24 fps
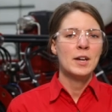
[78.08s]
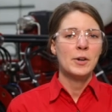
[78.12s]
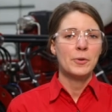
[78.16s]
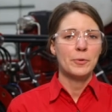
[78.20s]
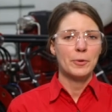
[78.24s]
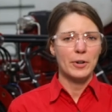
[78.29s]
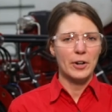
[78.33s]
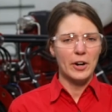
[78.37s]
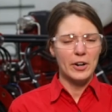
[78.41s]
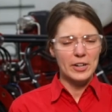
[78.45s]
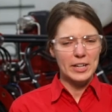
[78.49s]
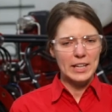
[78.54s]

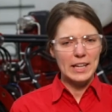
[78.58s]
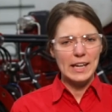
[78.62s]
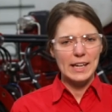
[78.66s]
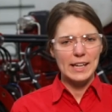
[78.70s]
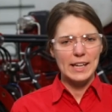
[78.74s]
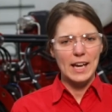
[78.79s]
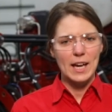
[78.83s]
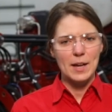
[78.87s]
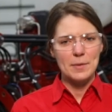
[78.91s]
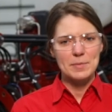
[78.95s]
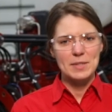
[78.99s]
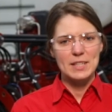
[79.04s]
Regarding
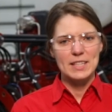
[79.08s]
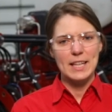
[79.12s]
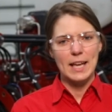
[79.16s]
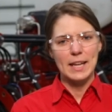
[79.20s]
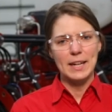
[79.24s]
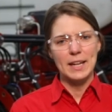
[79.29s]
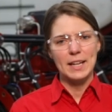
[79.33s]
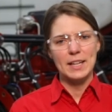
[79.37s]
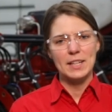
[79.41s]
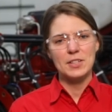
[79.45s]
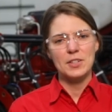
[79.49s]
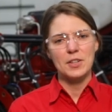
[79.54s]
in-cab
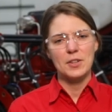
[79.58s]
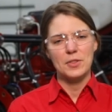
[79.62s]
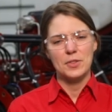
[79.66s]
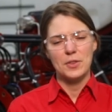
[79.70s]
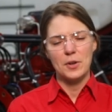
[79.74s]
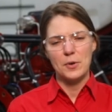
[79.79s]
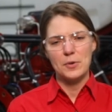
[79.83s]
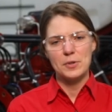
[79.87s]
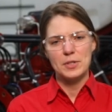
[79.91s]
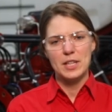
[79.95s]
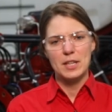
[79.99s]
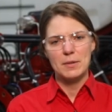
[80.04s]
settings,
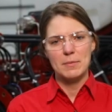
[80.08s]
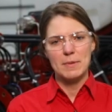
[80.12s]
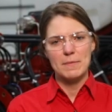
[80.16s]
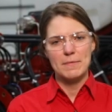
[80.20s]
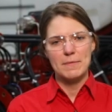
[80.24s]
those can be